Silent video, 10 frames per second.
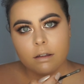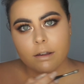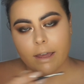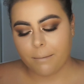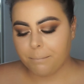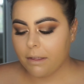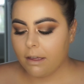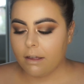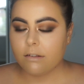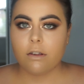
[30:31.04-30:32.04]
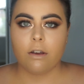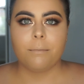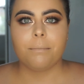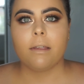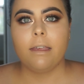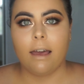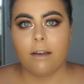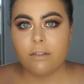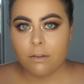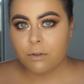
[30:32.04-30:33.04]
Okay, so yeah,
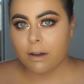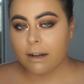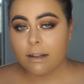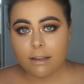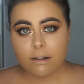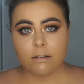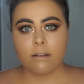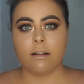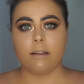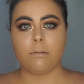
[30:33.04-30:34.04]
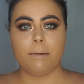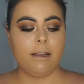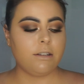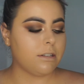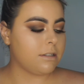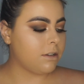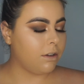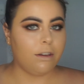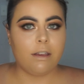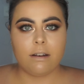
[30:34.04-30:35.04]
I've zoomed you out a little bit just so
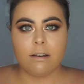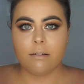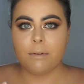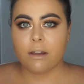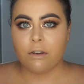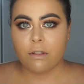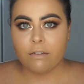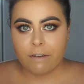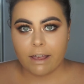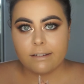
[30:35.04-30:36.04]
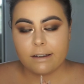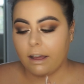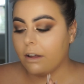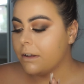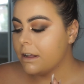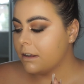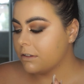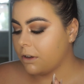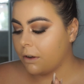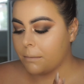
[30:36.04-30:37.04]
you can, we're gonna do the face now.
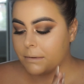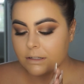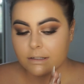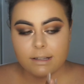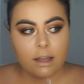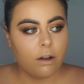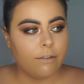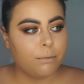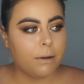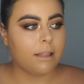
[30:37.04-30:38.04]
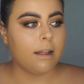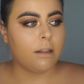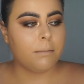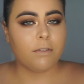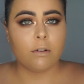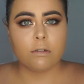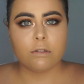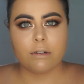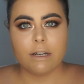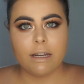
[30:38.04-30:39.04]
So I'm just gonna start off with a little bit of
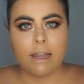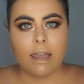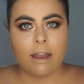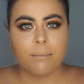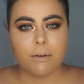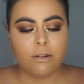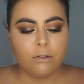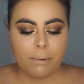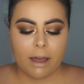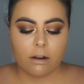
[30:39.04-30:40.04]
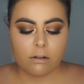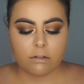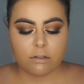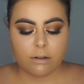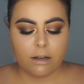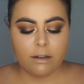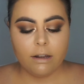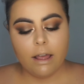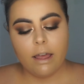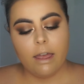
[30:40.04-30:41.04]
contouring, and I'm gonna do a powder contour.
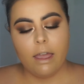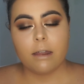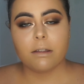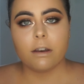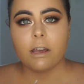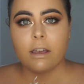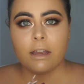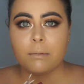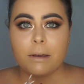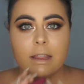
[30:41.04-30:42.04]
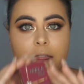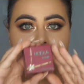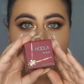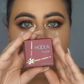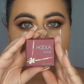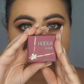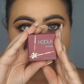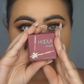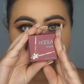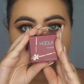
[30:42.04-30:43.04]
And I'm gonna go in with the amazing
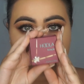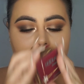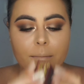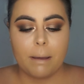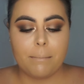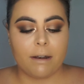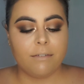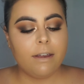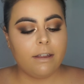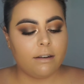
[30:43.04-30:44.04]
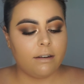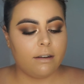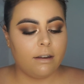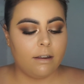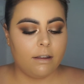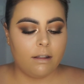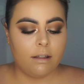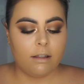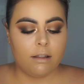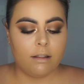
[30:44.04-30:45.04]
Hoola by Benefit,
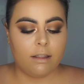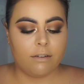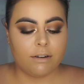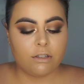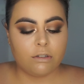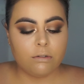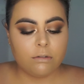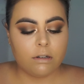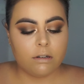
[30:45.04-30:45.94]
the original.